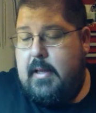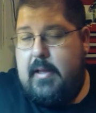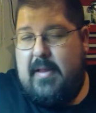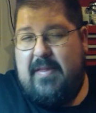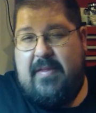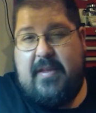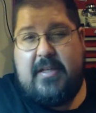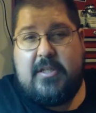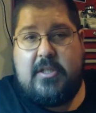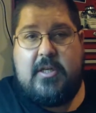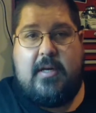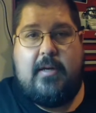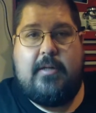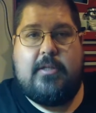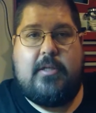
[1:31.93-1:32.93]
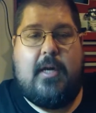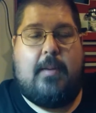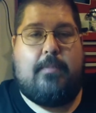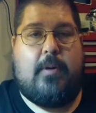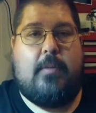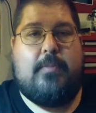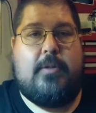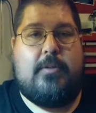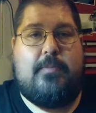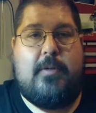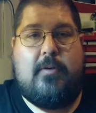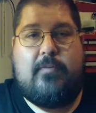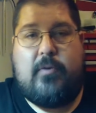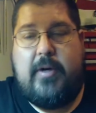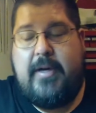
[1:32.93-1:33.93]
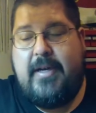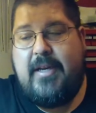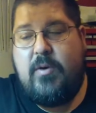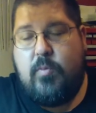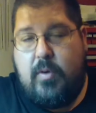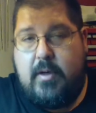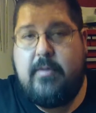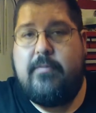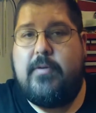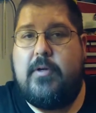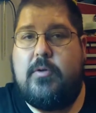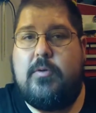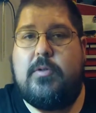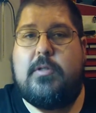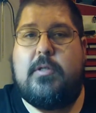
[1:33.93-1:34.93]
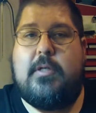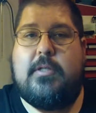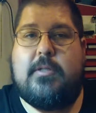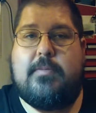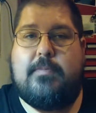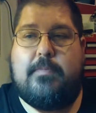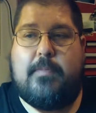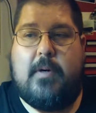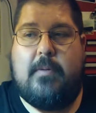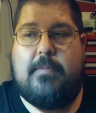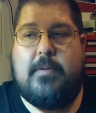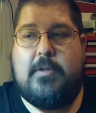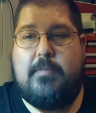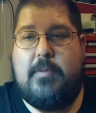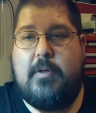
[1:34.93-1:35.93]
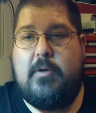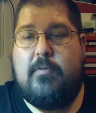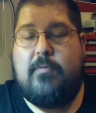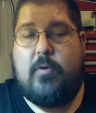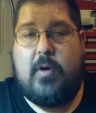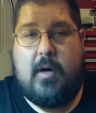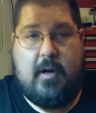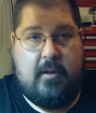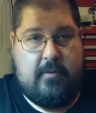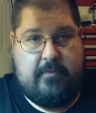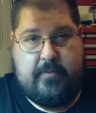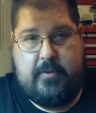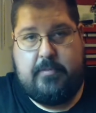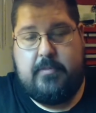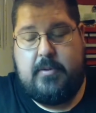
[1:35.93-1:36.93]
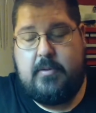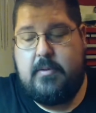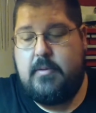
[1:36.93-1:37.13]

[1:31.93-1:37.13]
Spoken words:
this gun is not purpose built for any one of those. It's purpose built for all of them.